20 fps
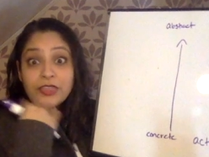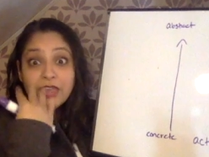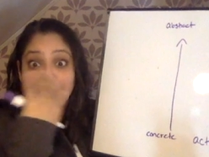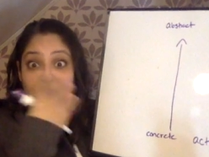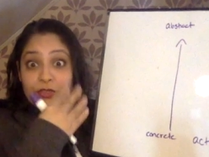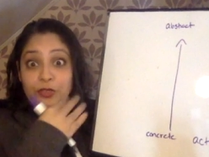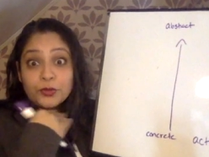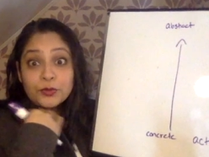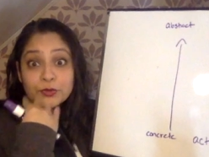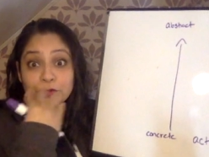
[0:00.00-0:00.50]

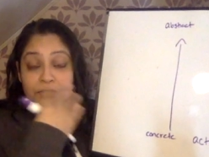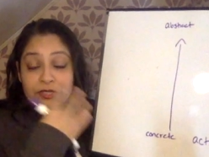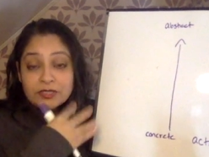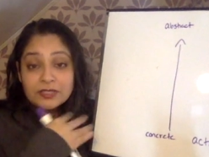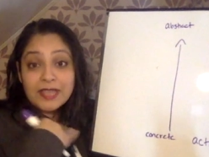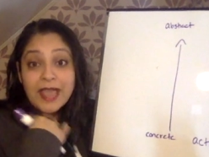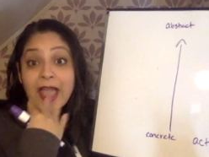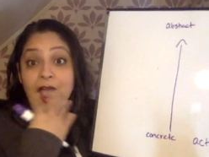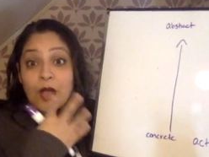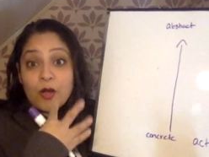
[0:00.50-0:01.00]
those
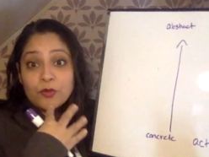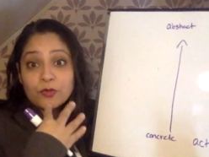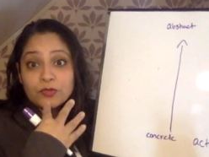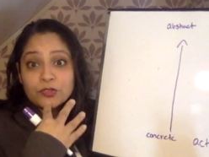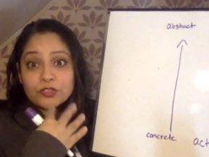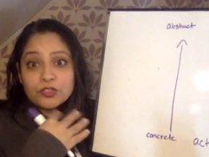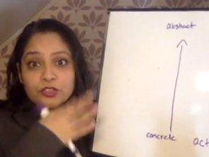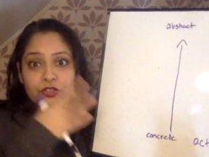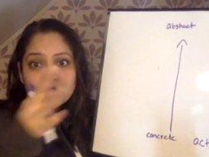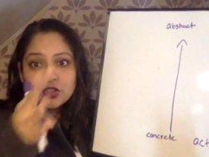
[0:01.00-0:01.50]

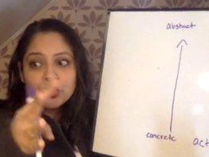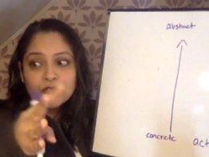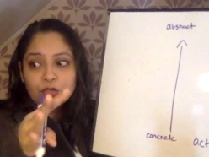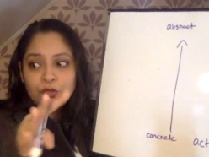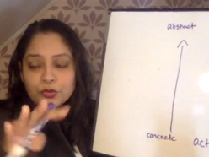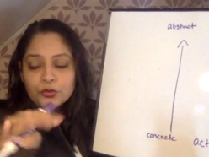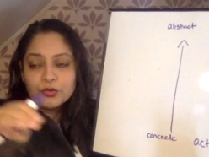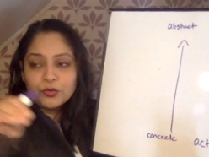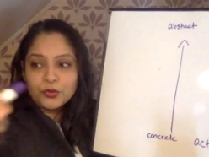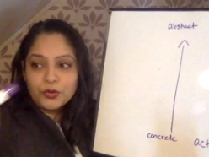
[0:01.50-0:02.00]
sounds
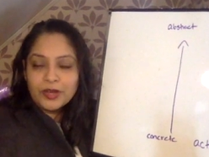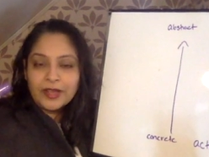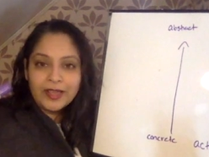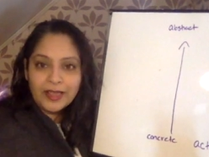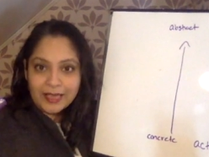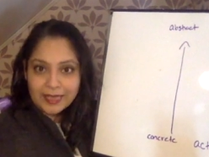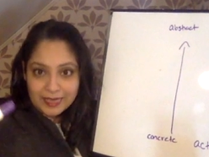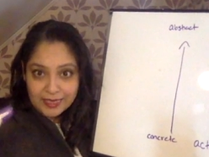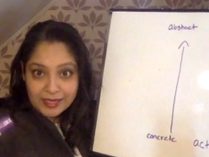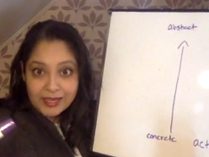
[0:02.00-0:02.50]
to
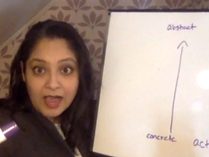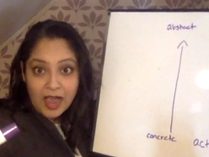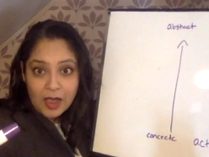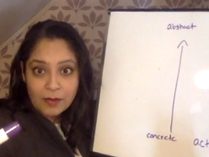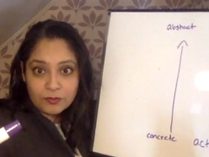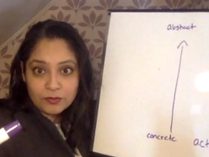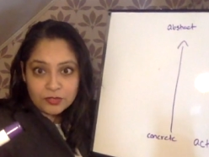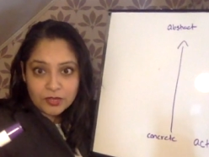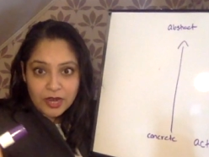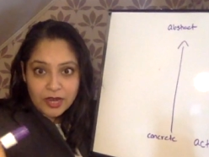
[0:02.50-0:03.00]
the
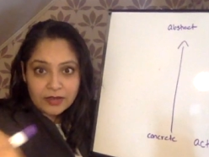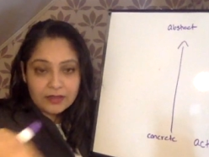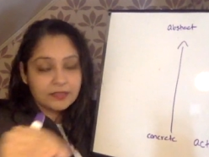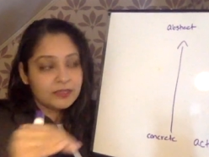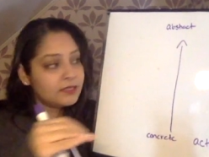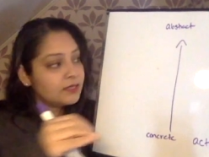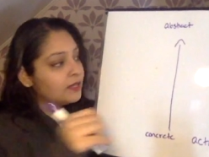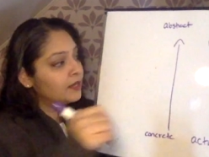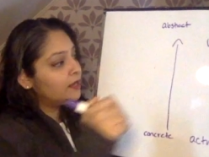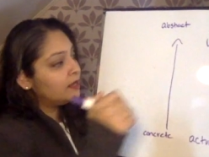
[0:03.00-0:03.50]

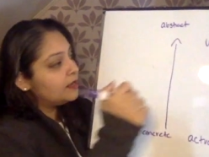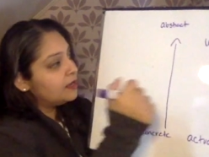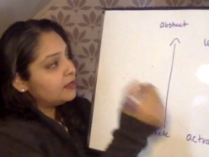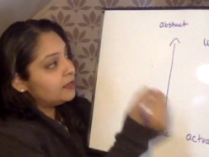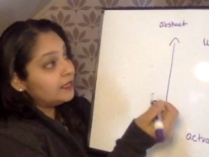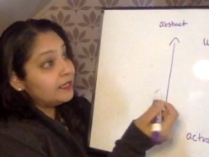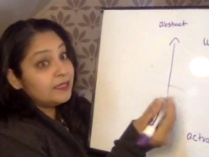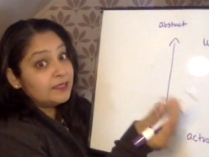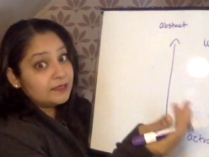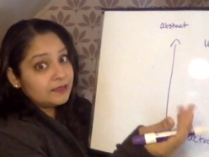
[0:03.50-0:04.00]
object
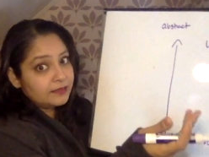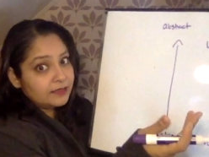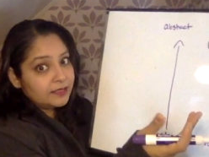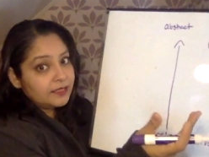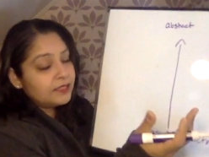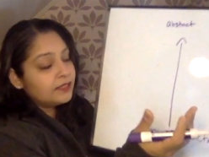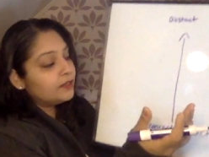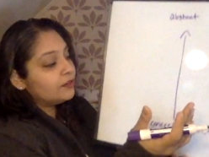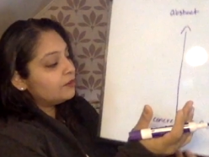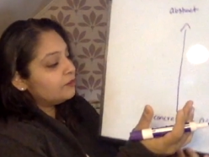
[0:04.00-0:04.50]

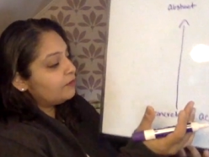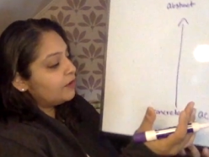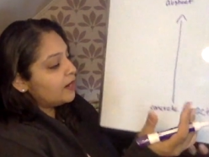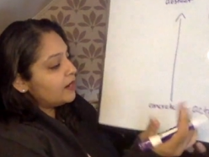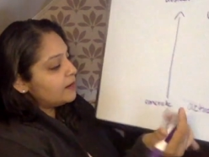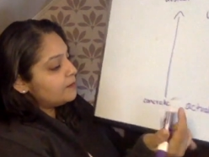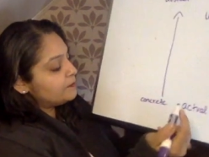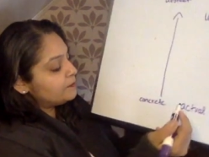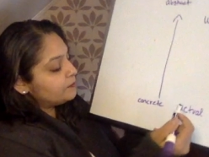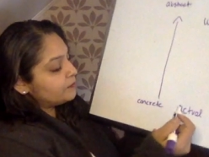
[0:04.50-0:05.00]
easily,
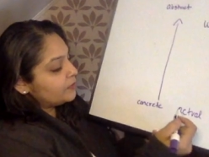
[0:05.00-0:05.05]
right?